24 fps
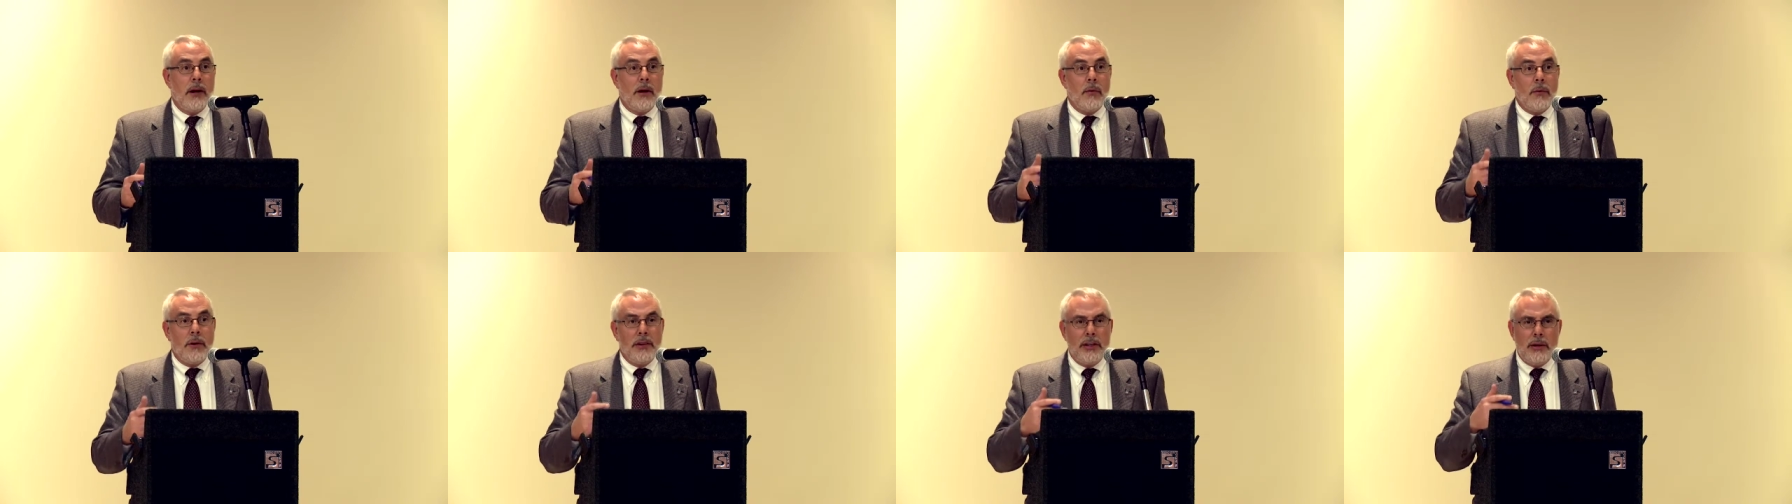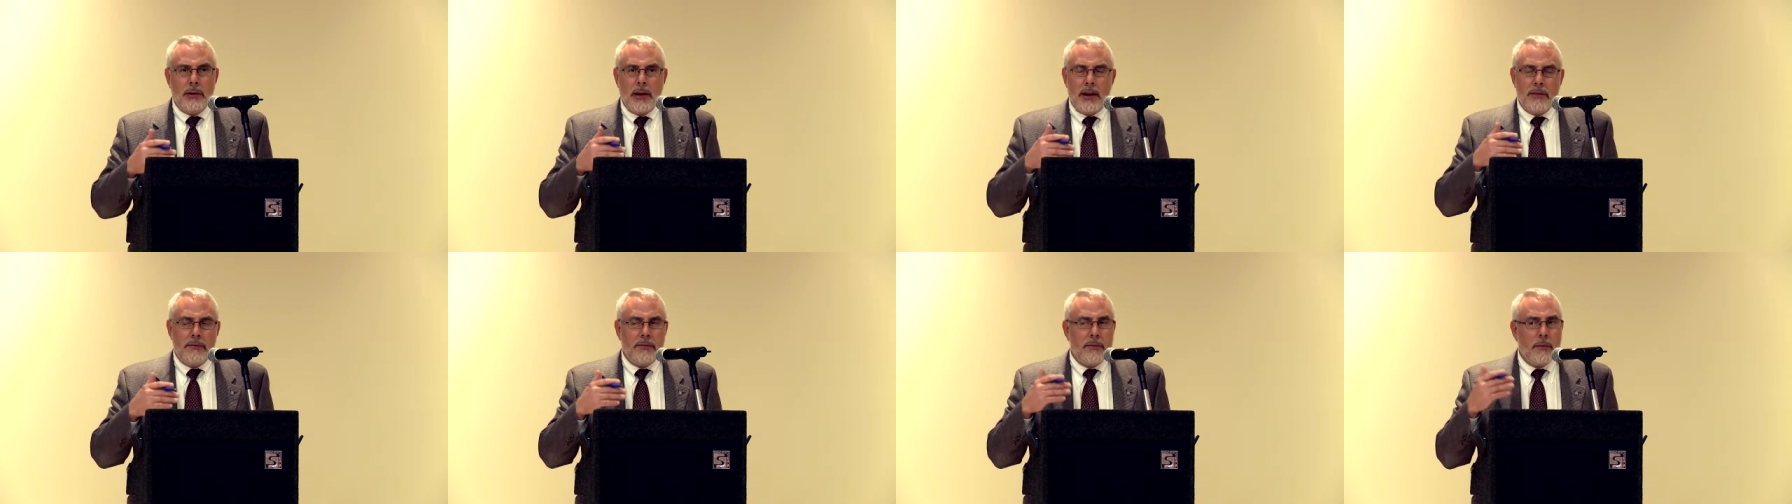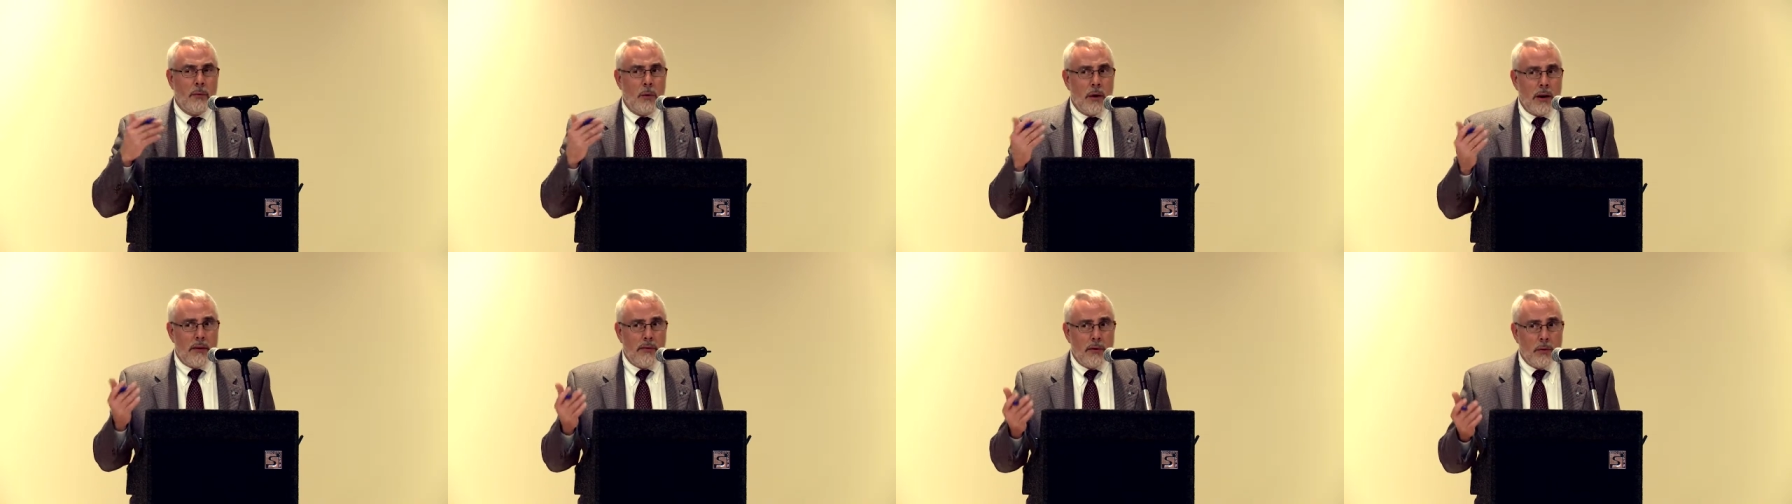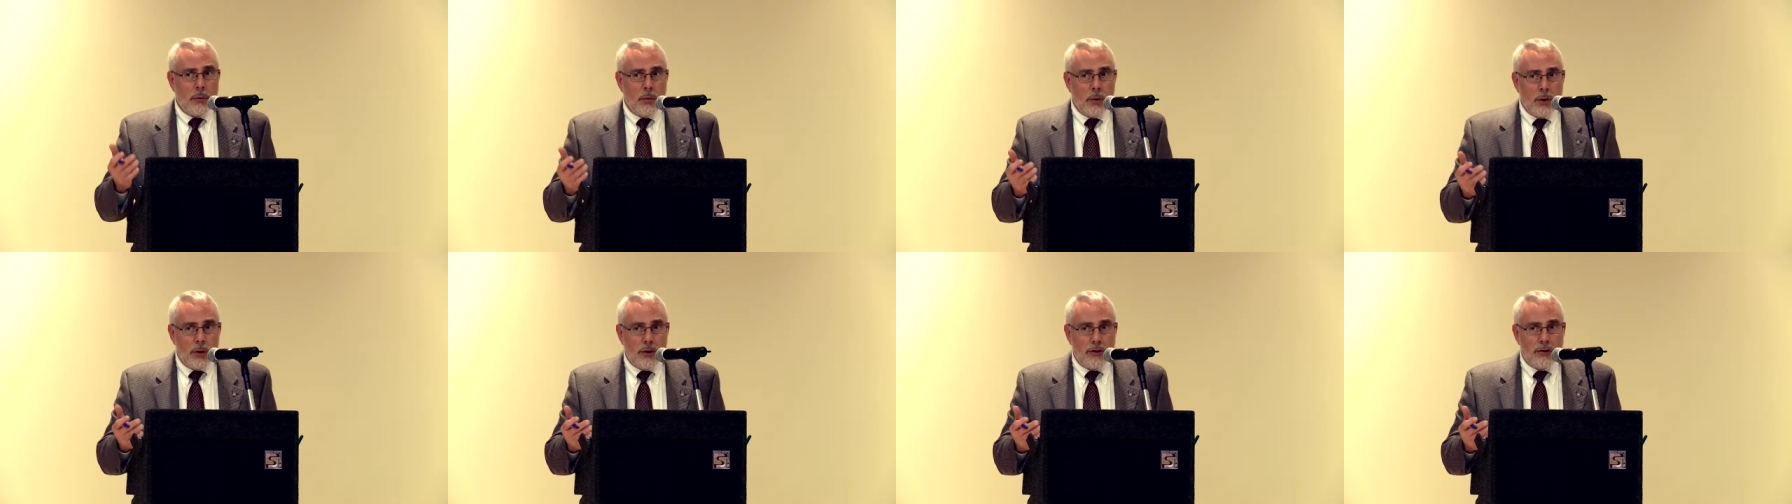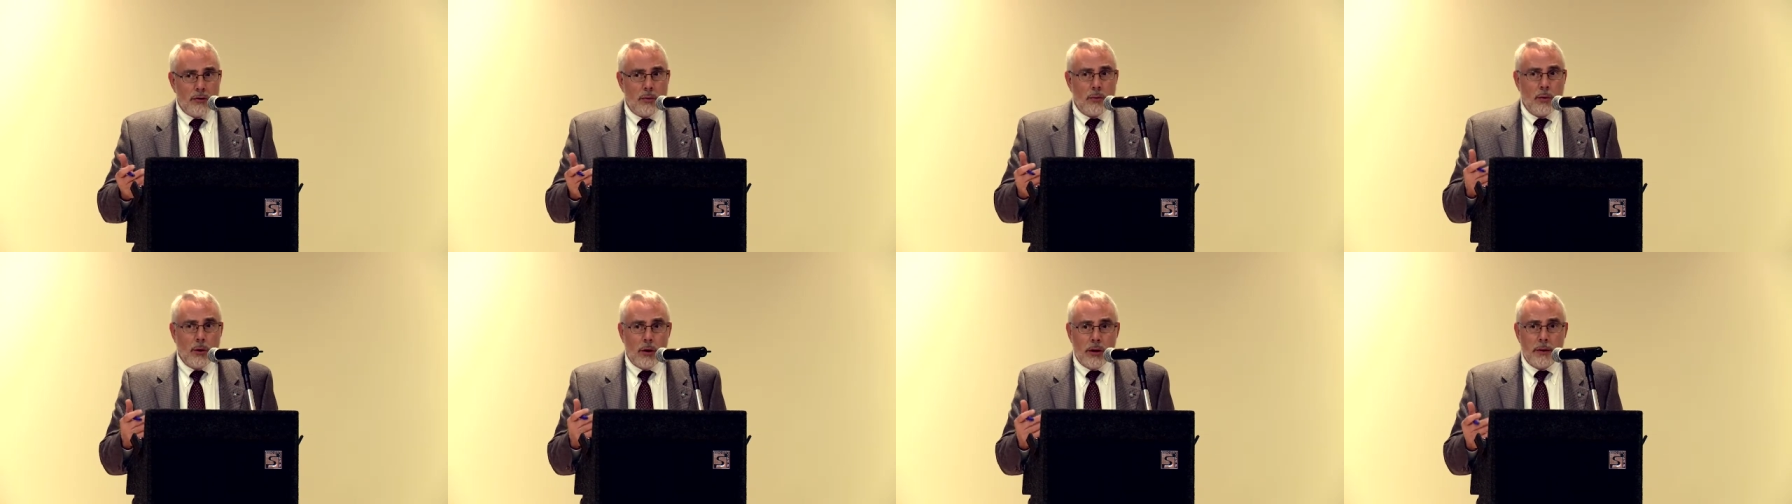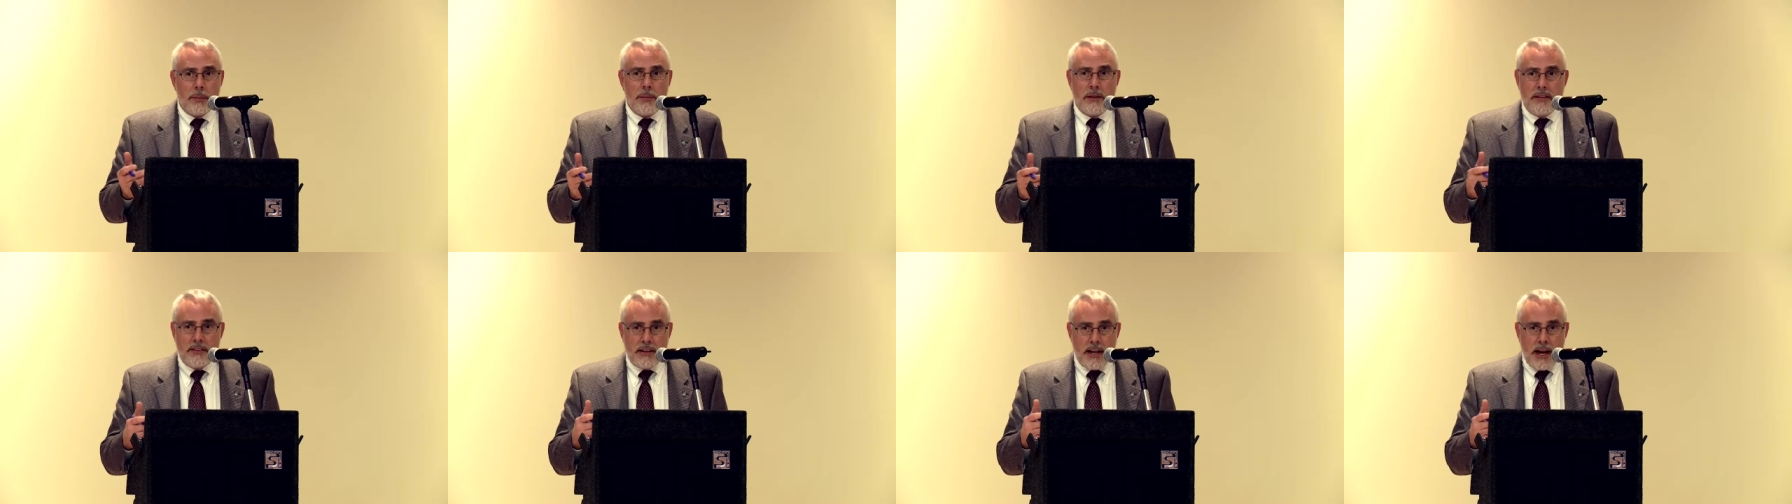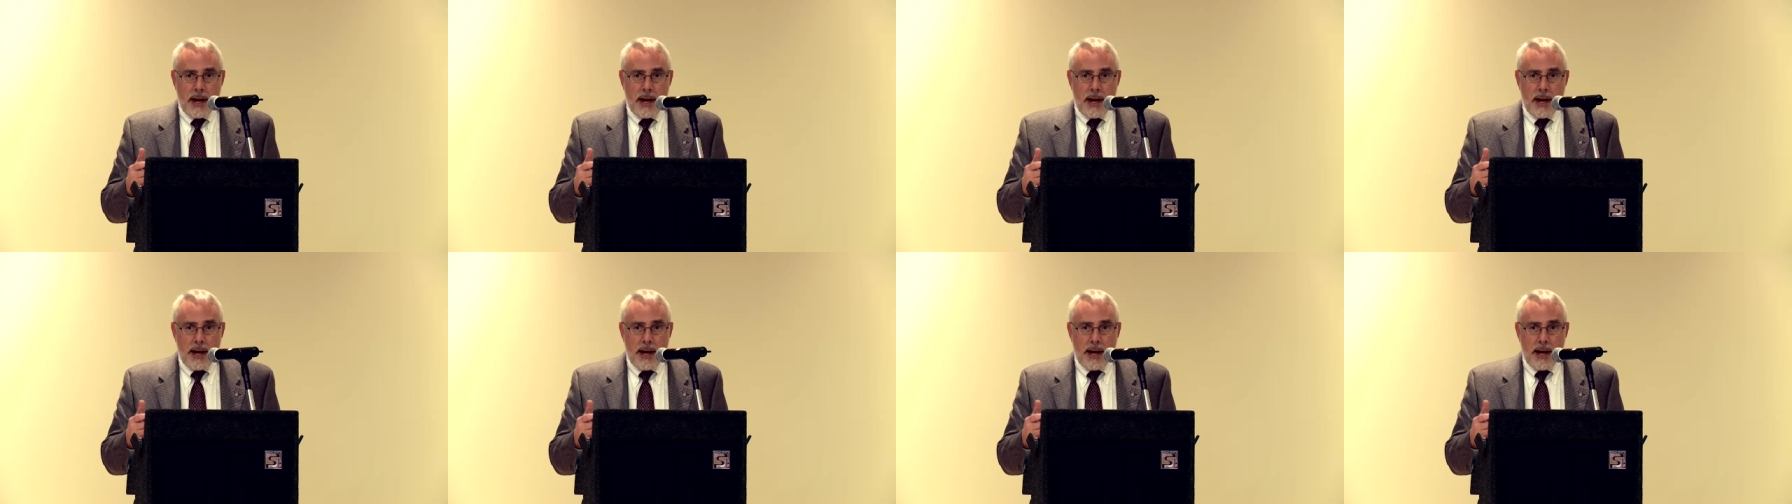when you have one of the worst workmen's